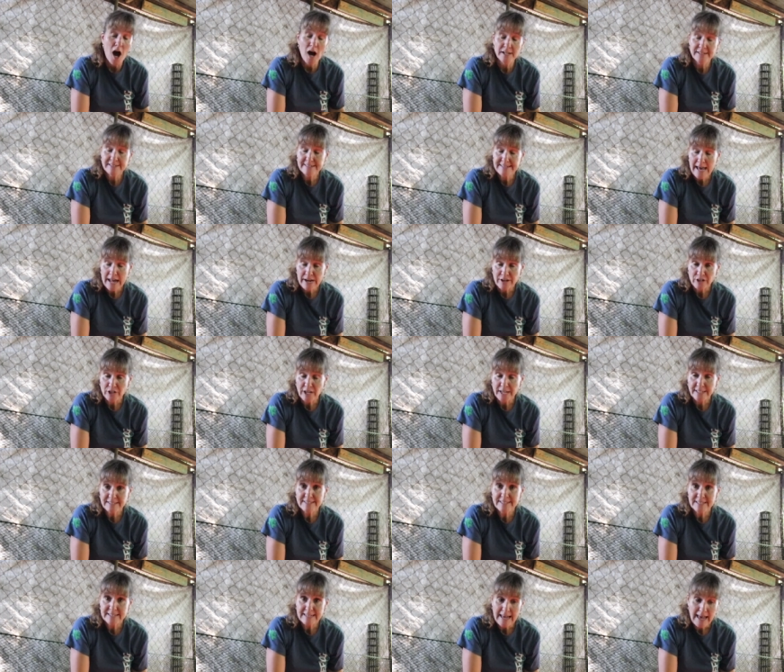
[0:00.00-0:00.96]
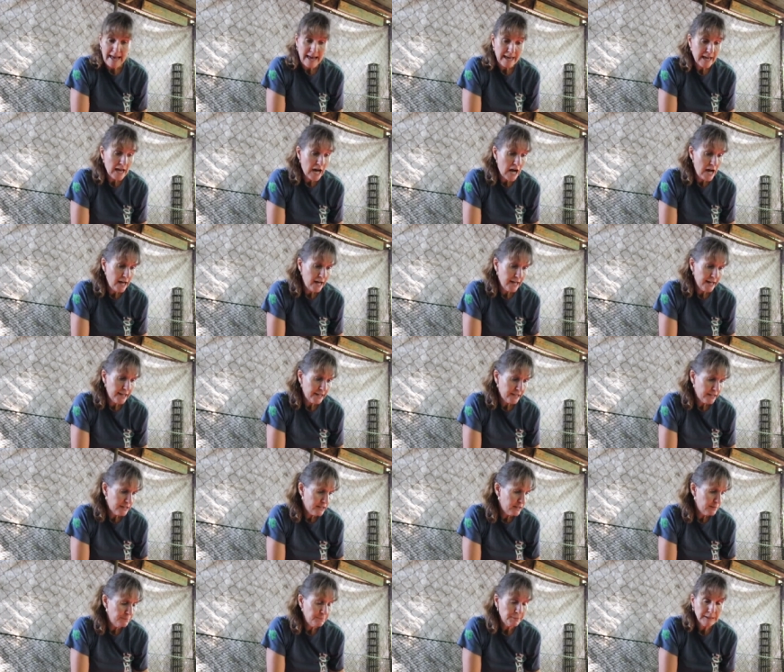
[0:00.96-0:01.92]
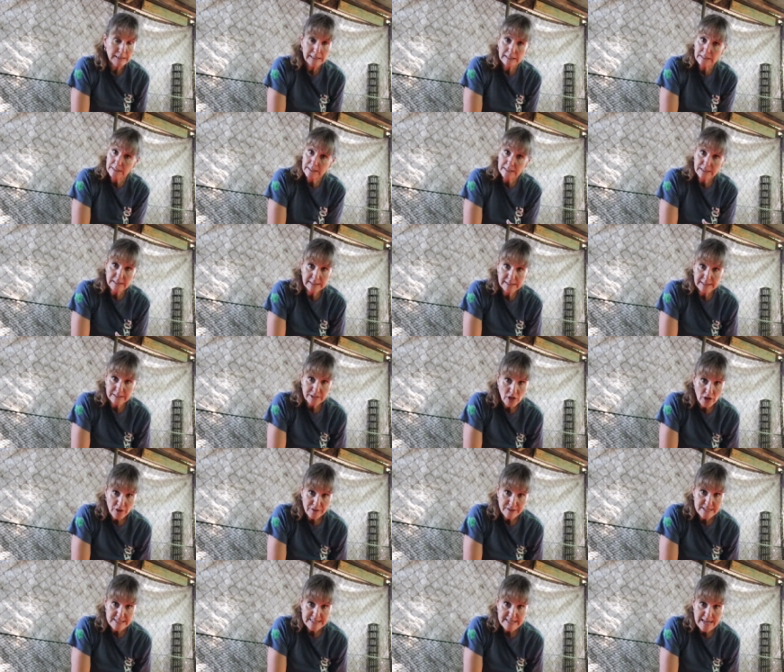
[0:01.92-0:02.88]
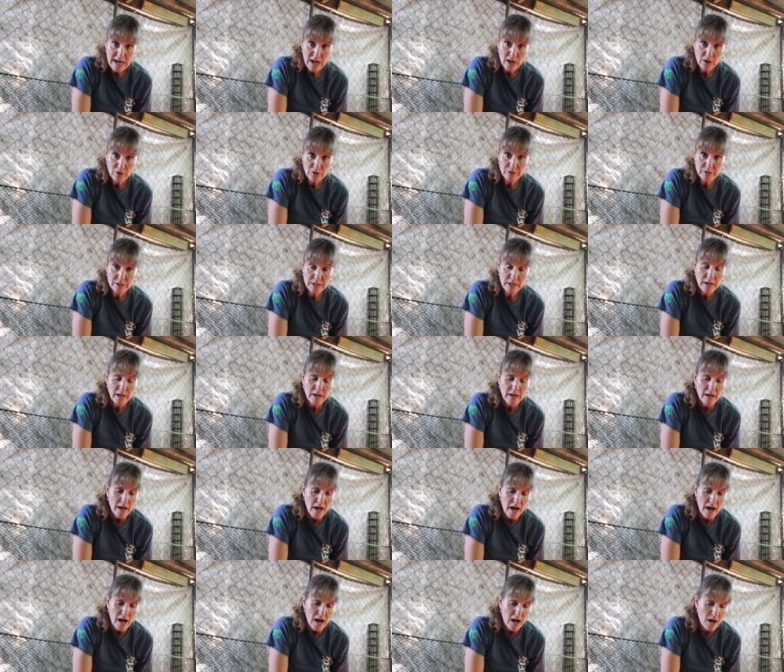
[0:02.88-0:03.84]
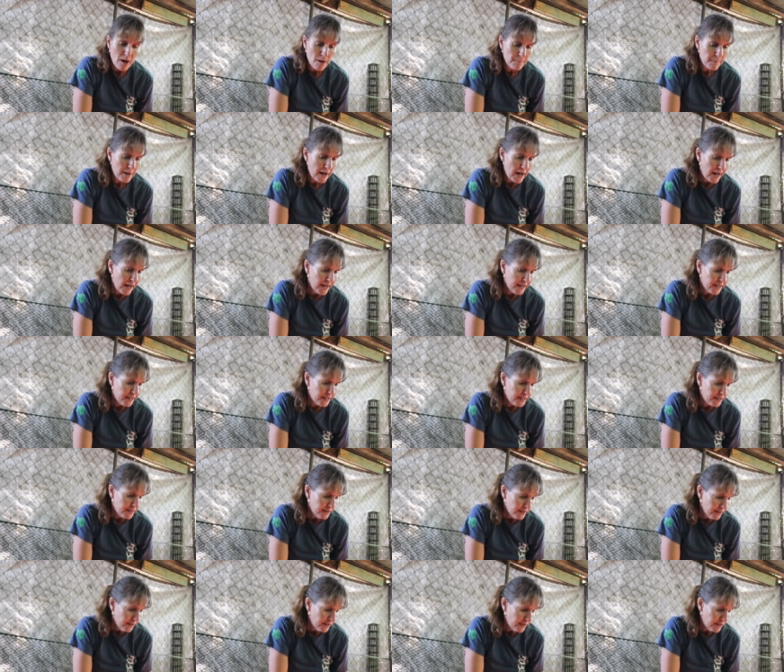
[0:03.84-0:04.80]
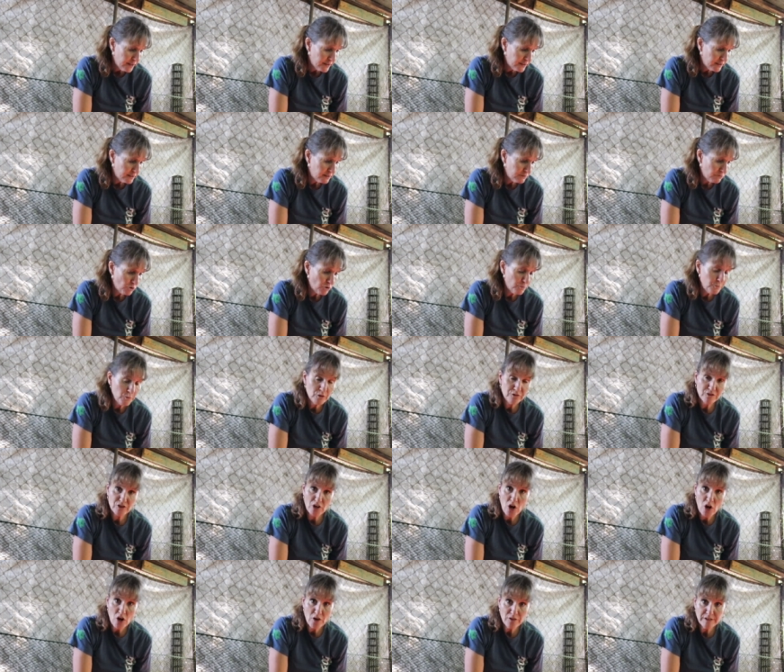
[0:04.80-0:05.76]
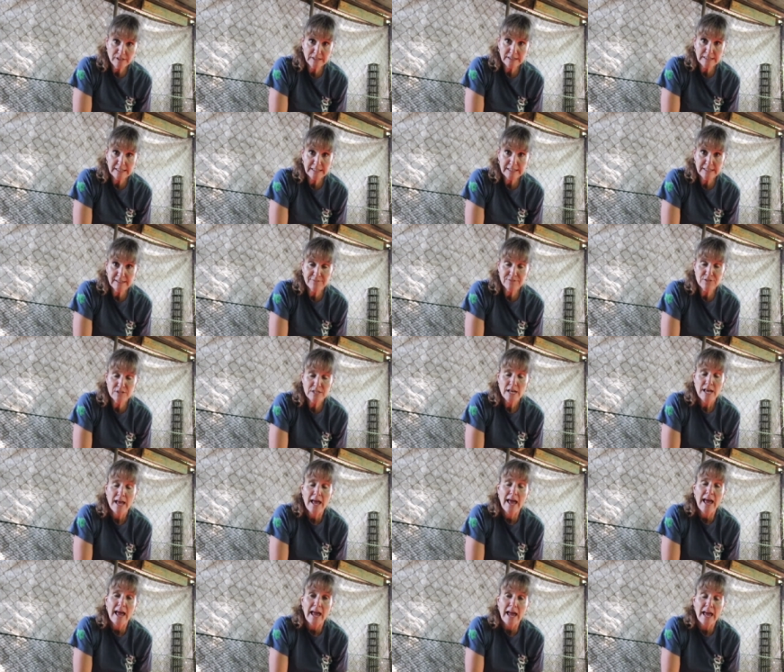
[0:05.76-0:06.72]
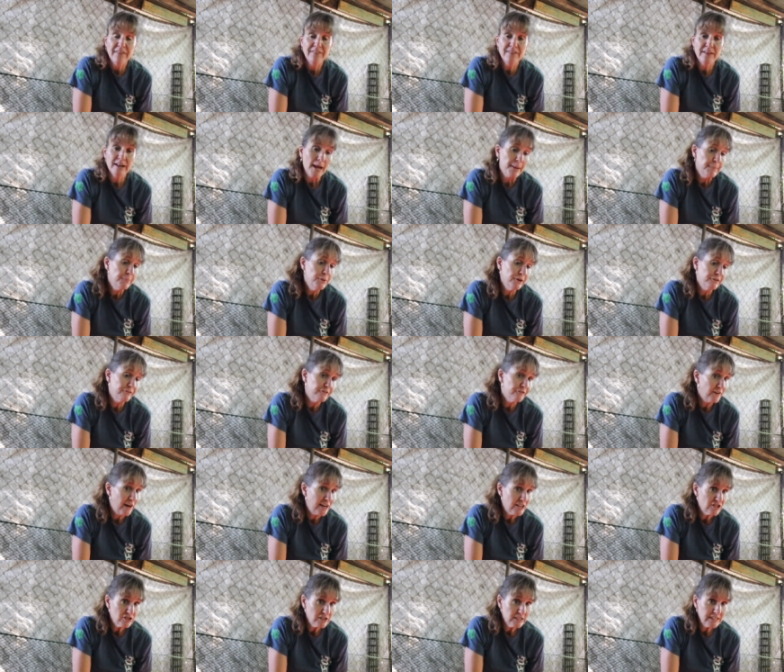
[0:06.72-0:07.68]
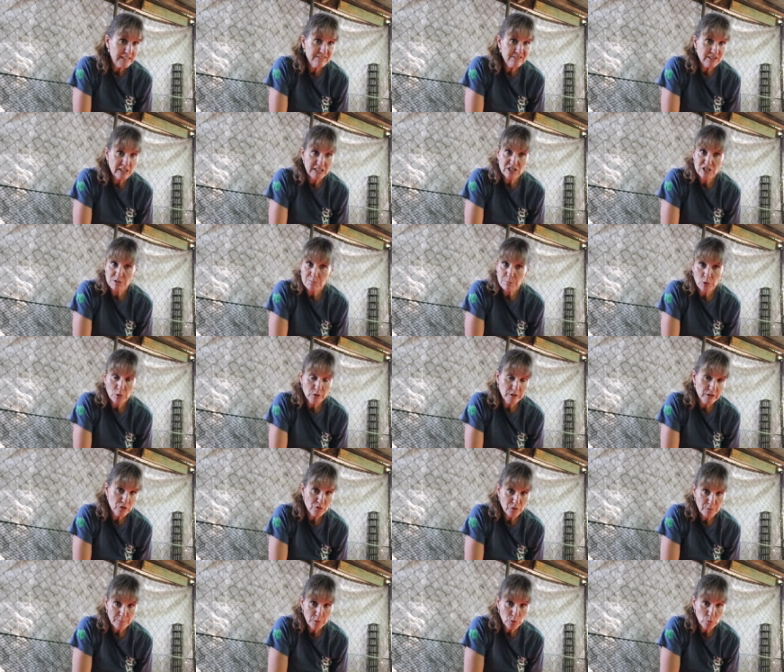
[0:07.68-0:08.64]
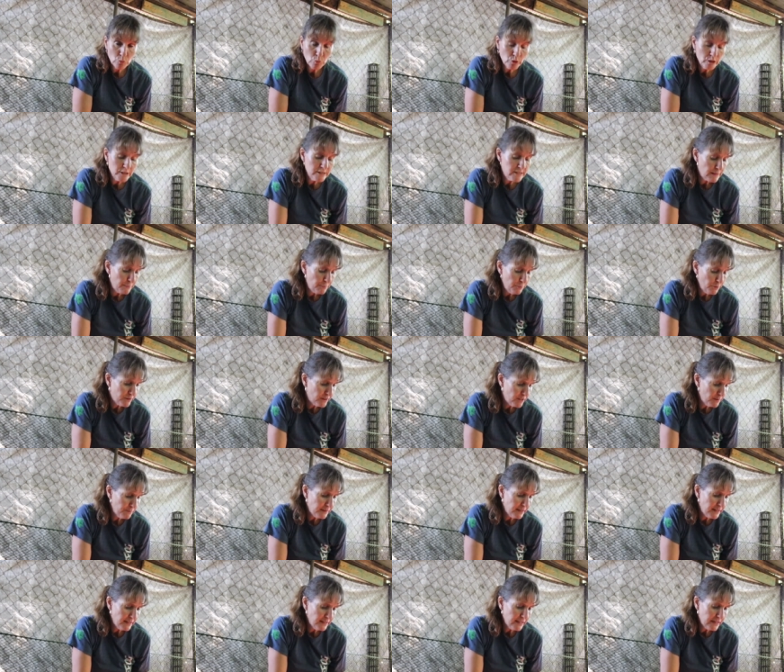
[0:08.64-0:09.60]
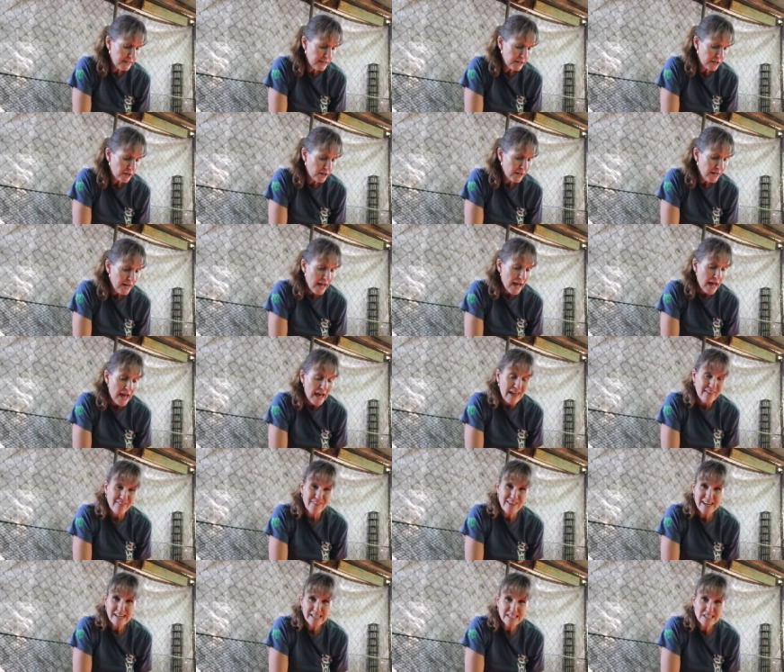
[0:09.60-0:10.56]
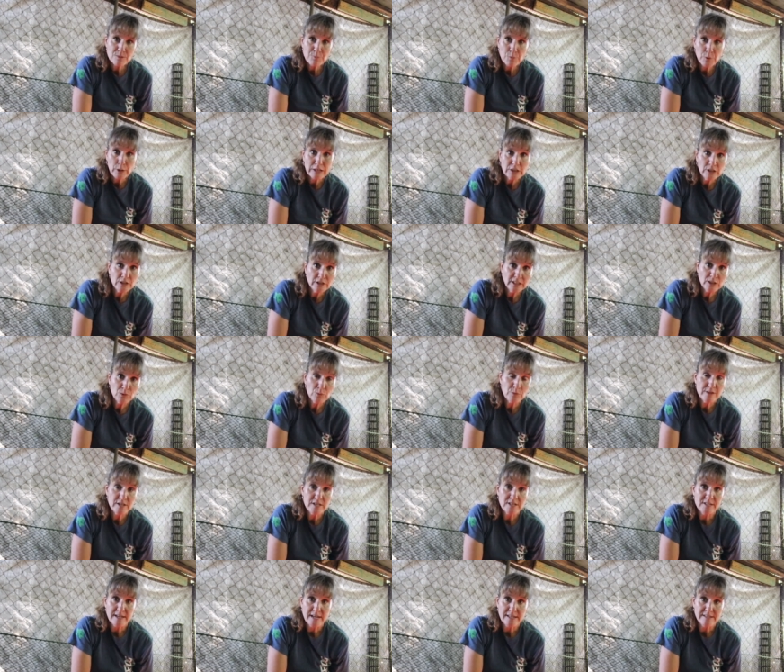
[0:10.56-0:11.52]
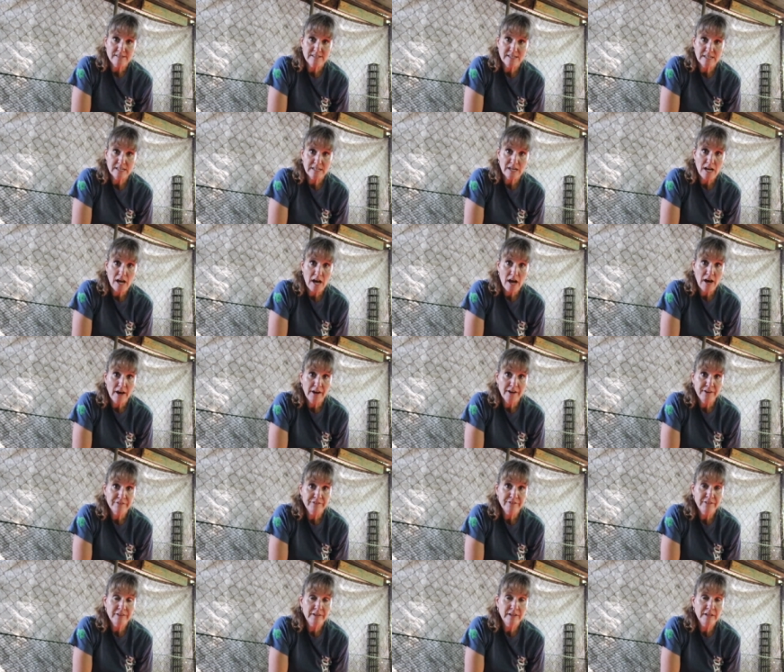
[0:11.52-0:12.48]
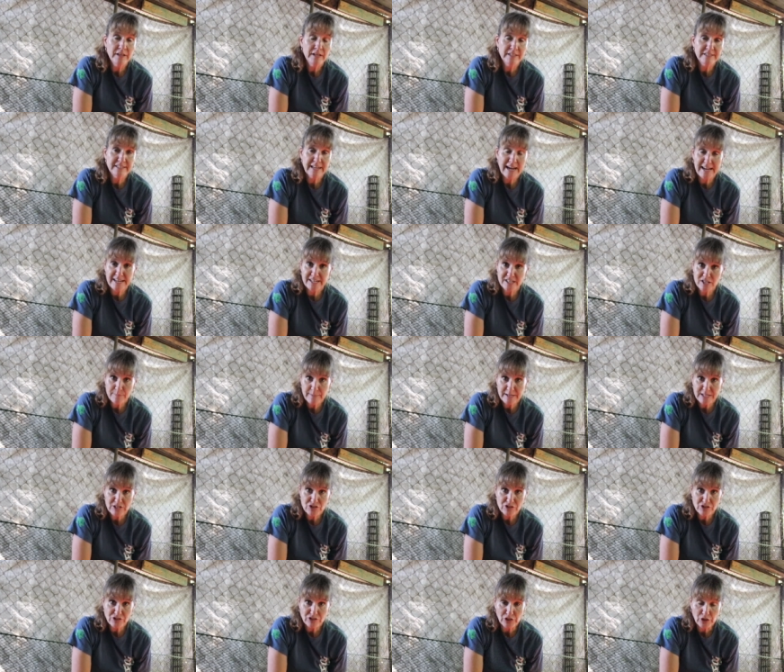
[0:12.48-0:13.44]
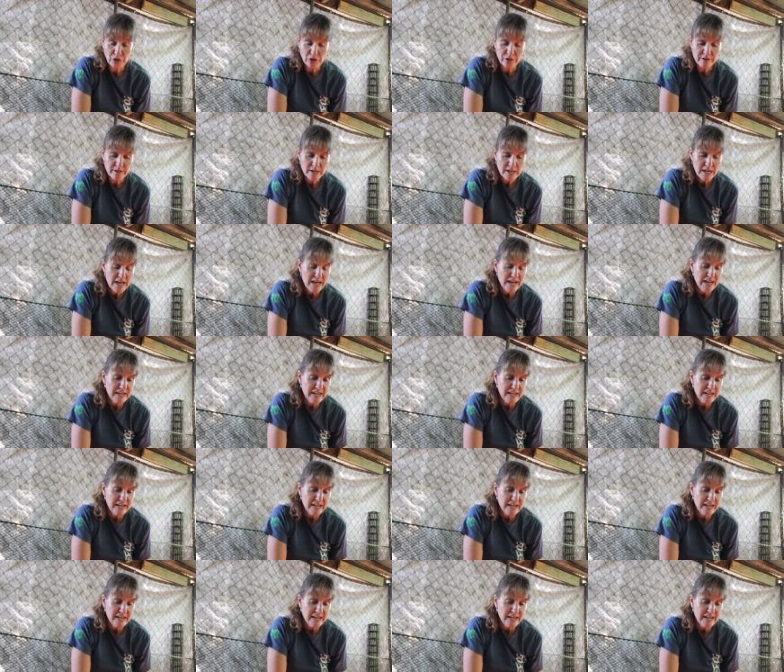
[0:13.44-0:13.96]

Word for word: on Saturday, today, I completely cleaned all this out. Um, I removed all the leaves and then I put fresh leaves. I just pull these from the woods, I put them in here, and then I sprinkled it with a dusting of diatomaceous earth.